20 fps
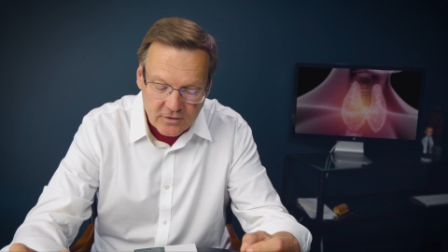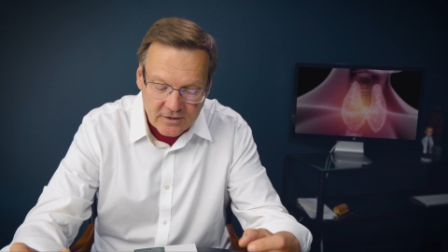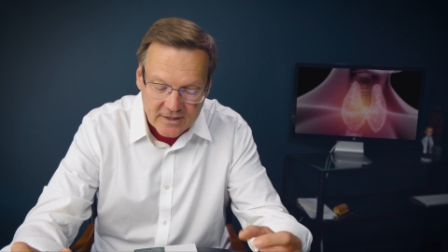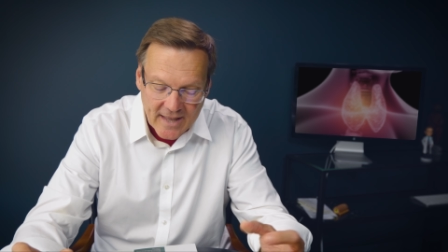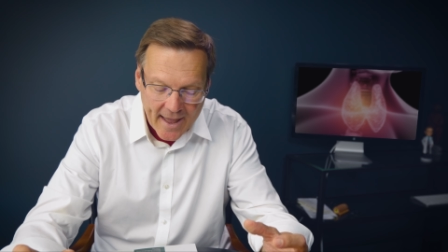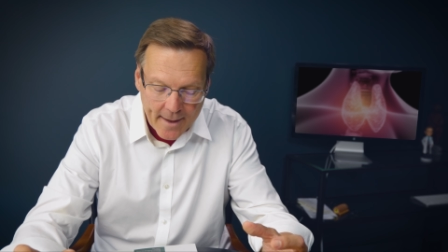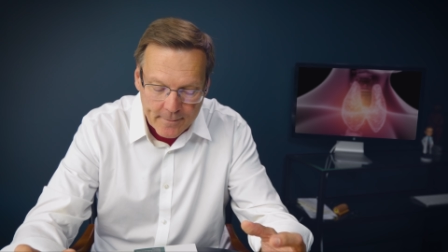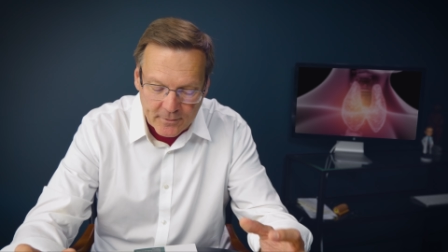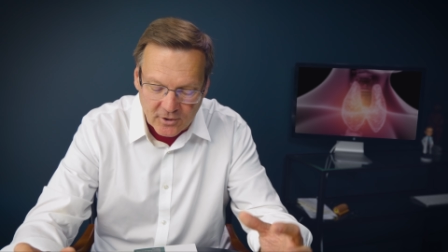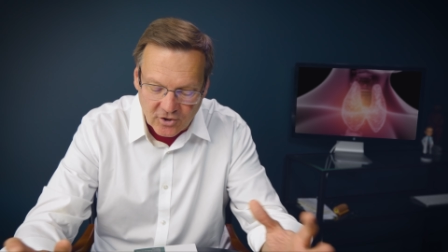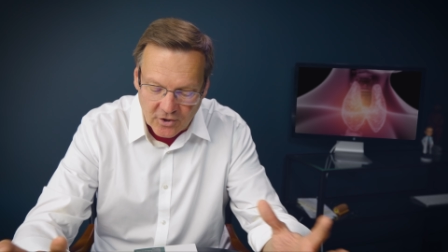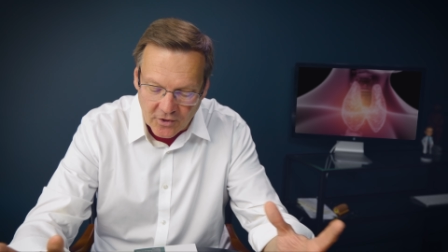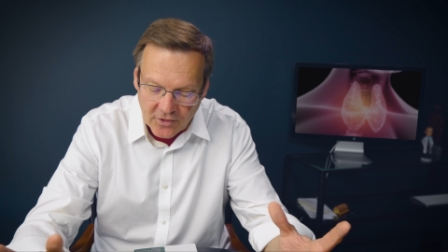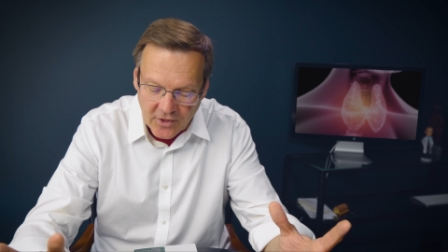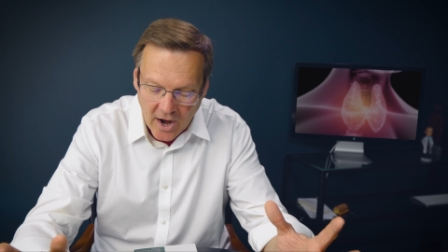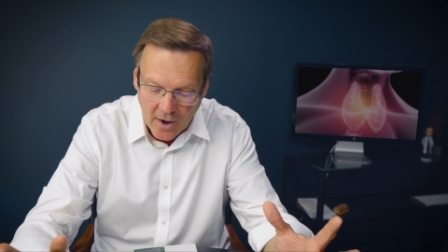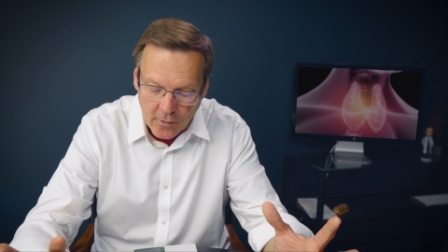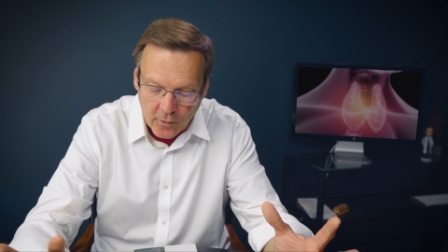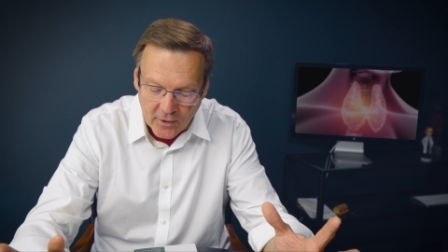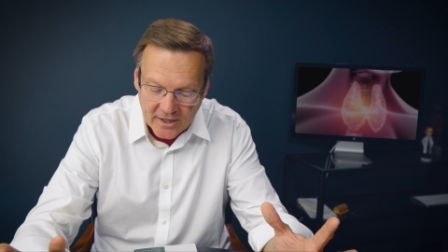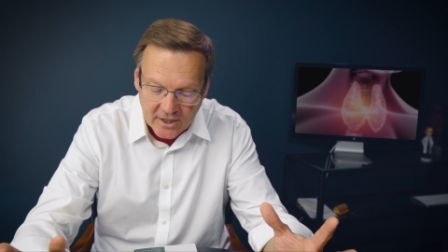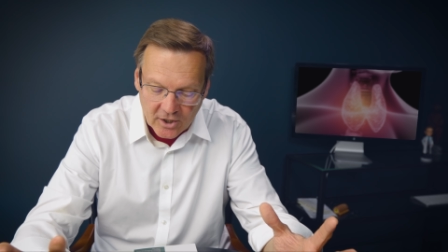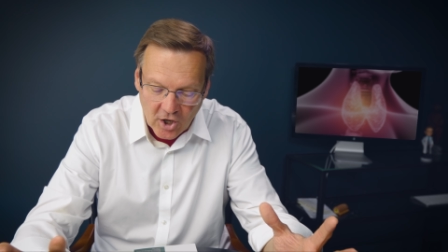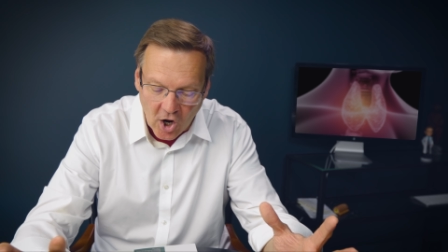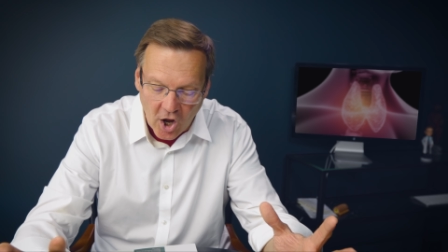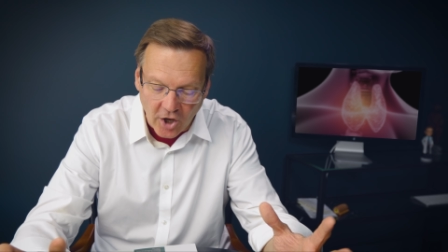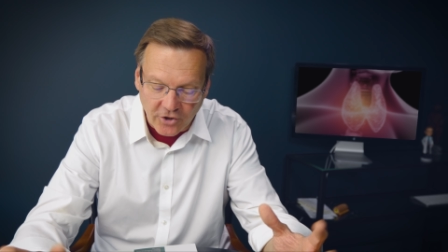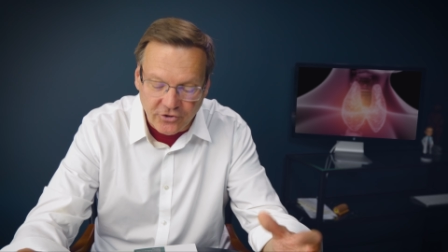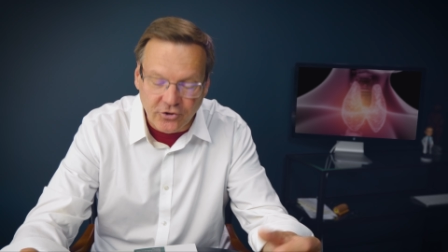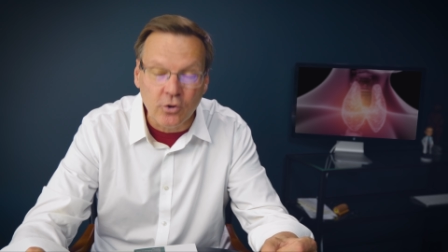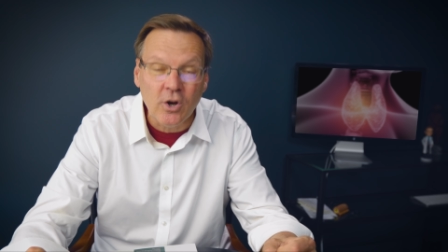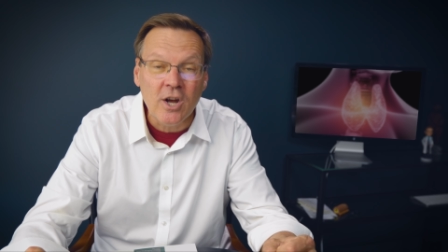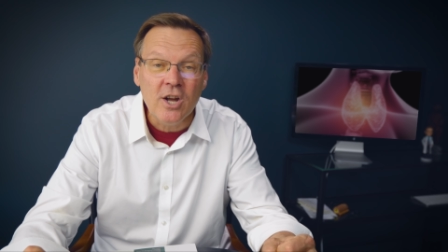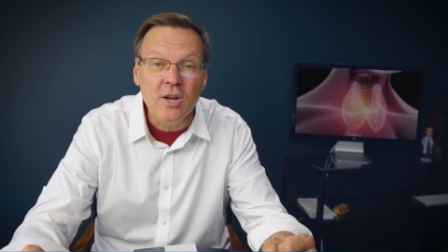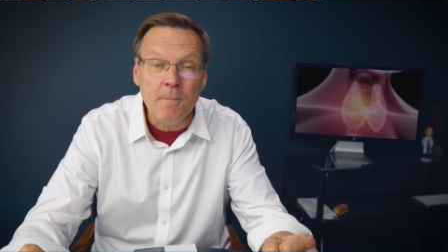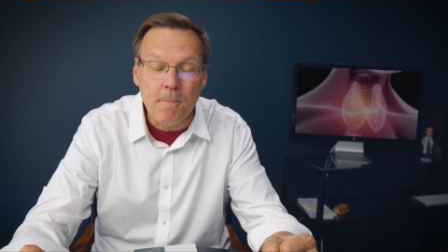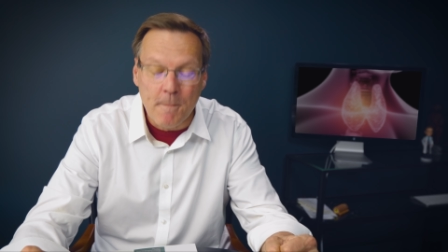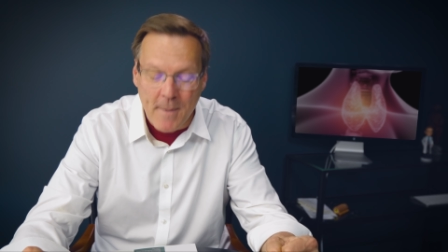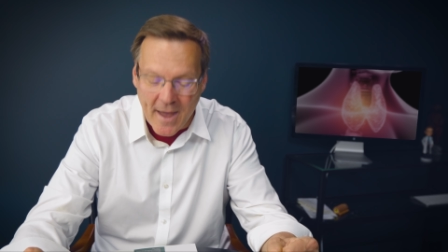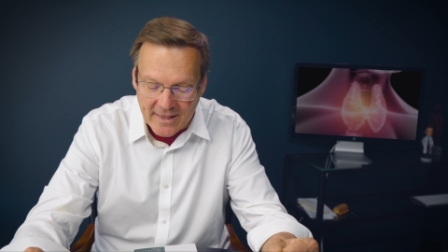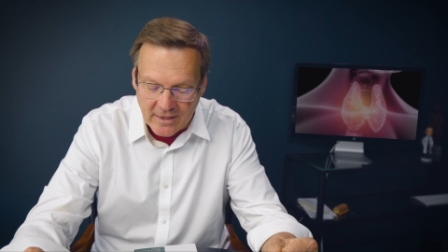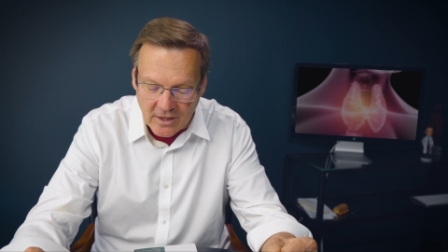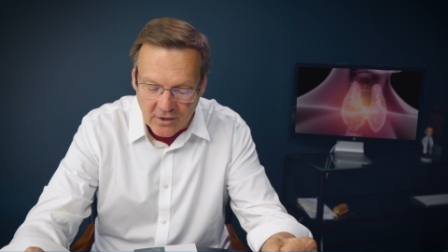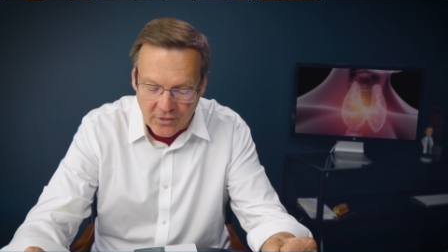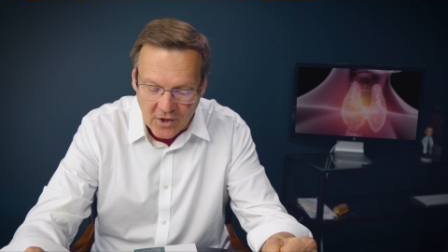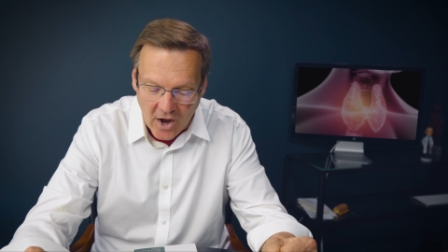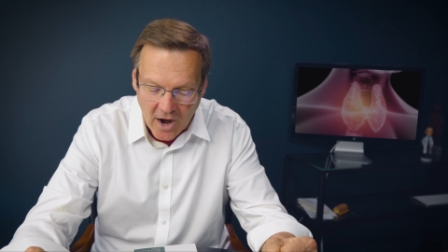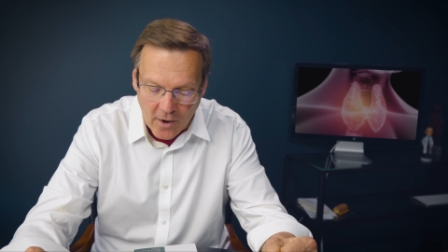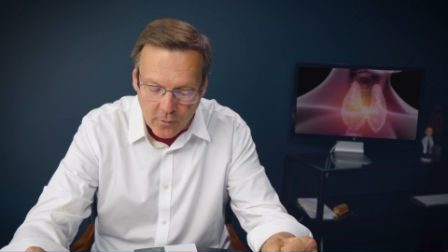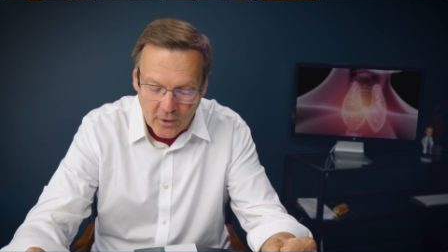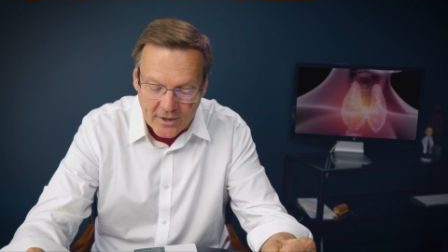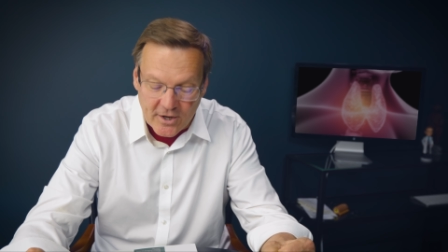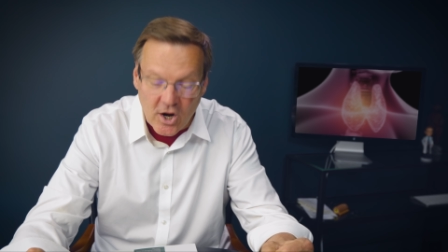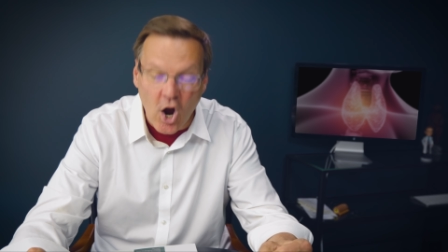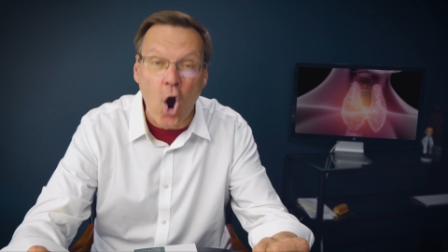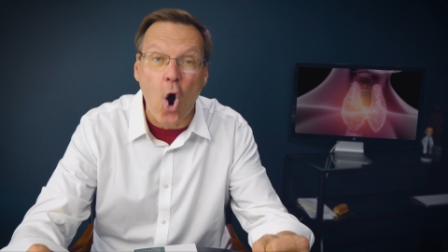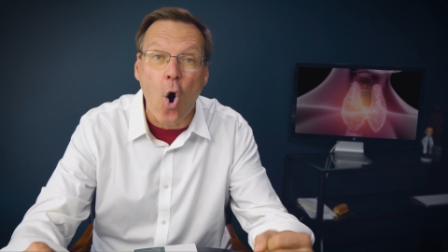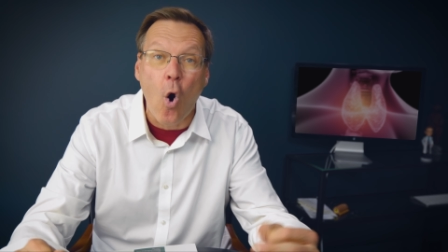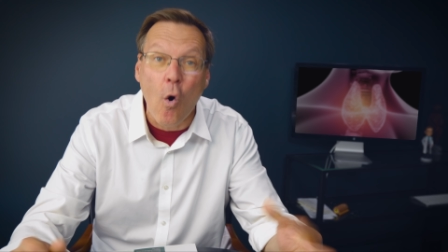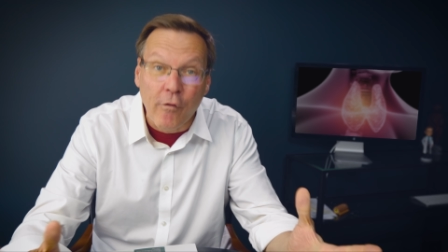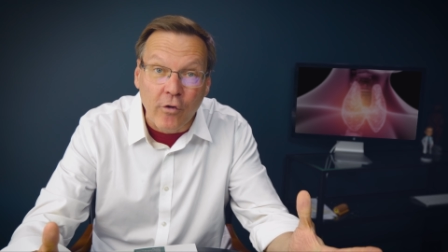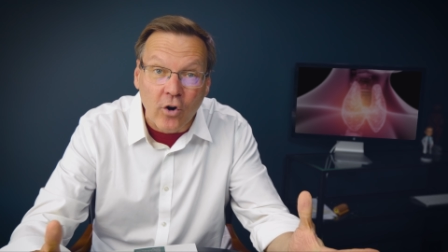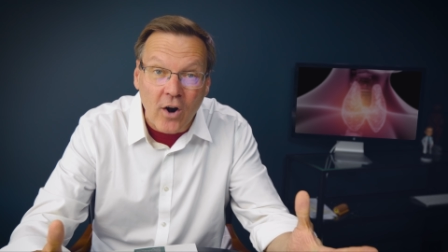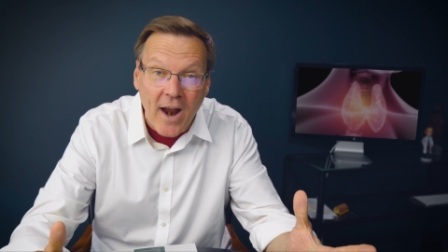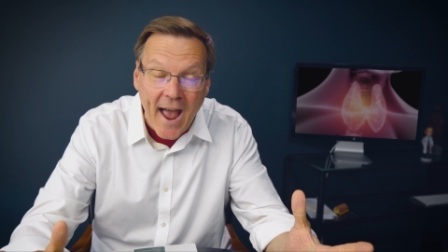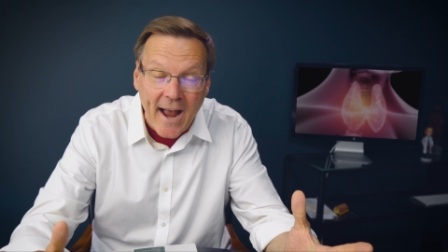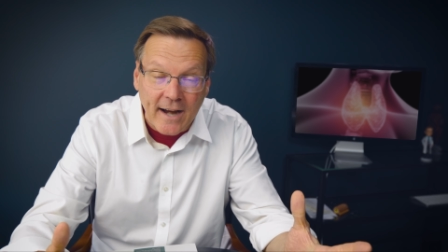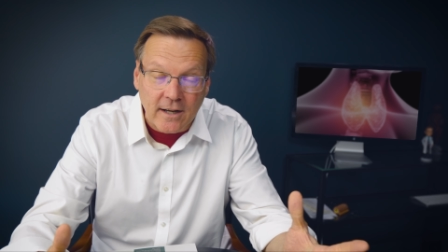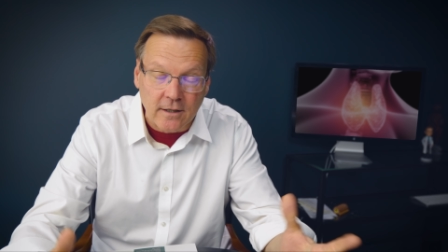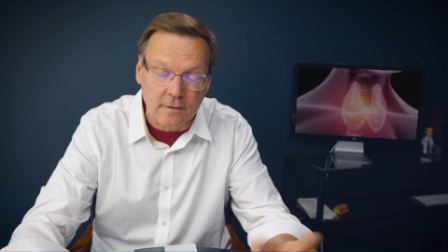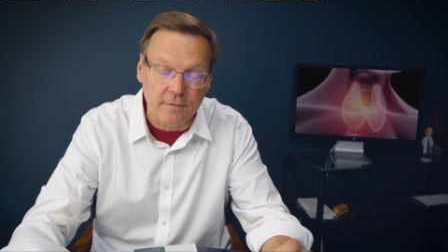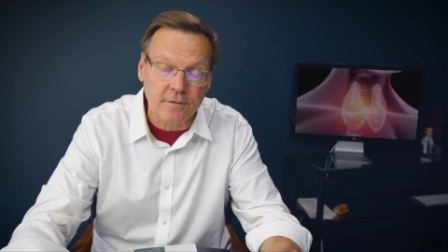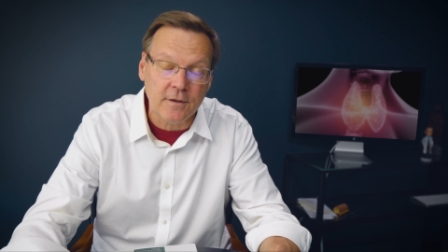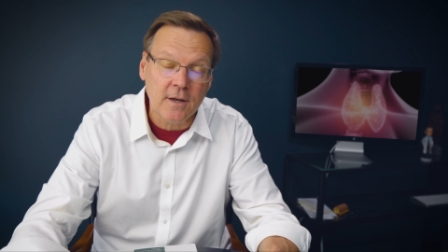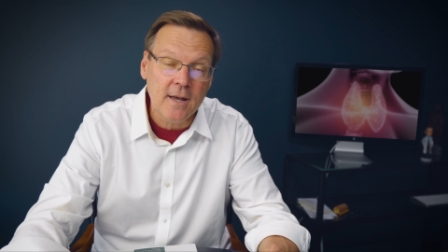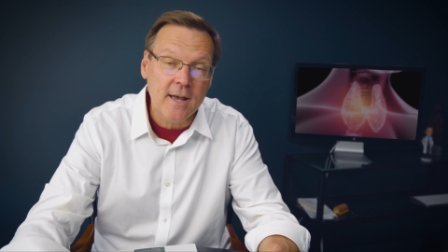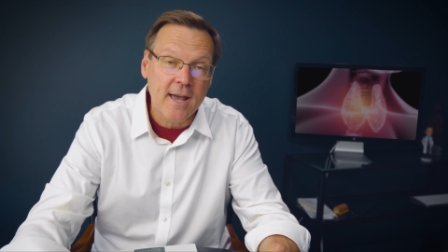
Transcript: damage the thyroid can also make the thyroid overactive.